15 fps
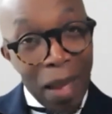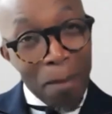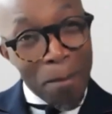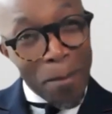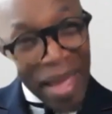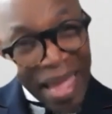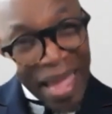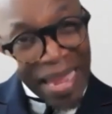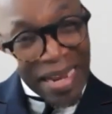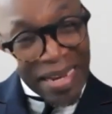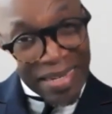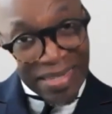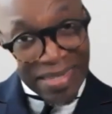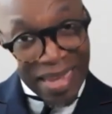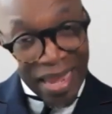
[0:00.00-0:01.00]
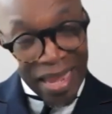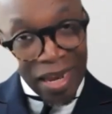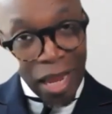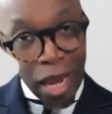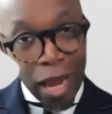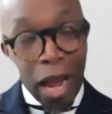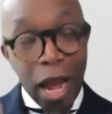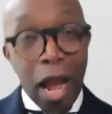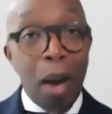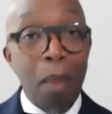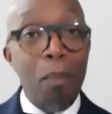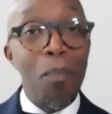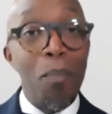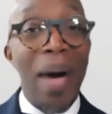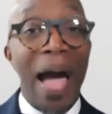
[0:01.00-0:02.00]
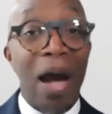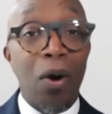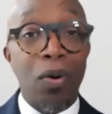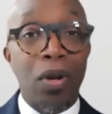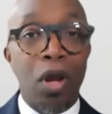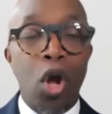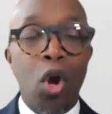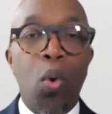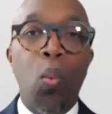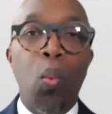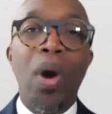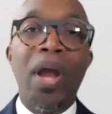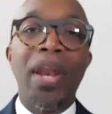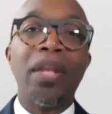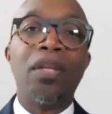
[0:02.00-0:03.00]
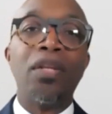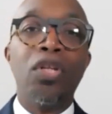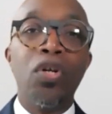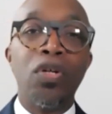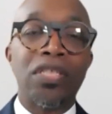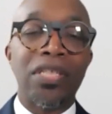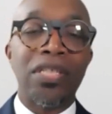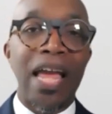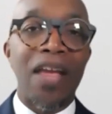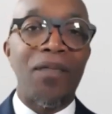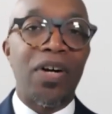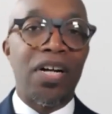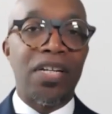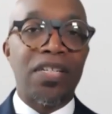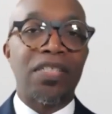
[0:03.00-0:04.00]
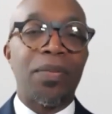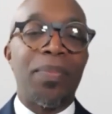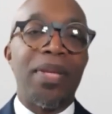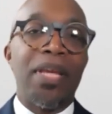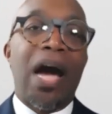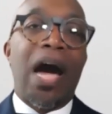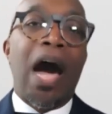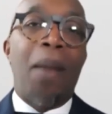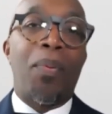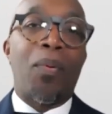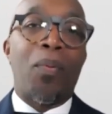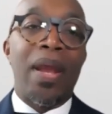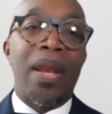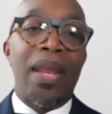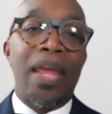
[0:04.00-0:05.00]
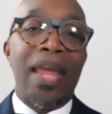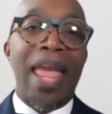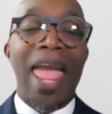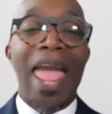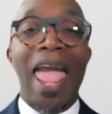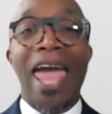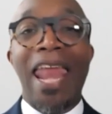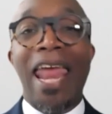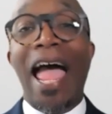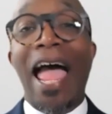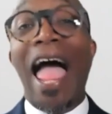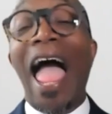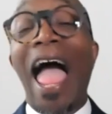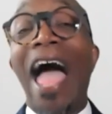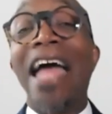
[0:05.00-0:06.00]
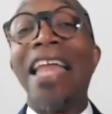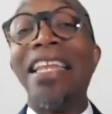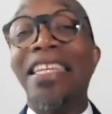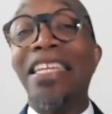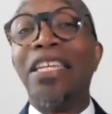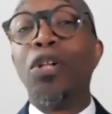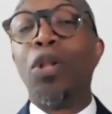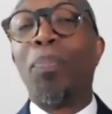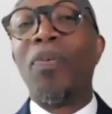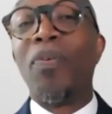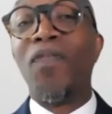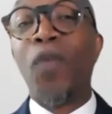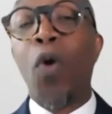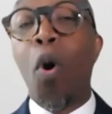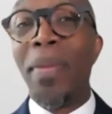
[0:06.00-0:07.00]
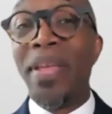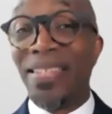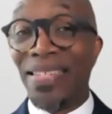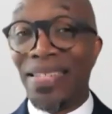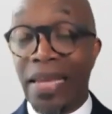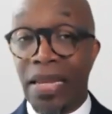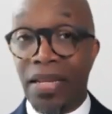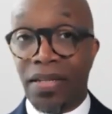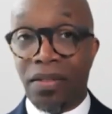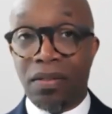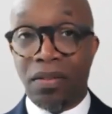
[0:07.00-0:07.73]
mindset about what it looks like for us to be operating at our ideal performance state.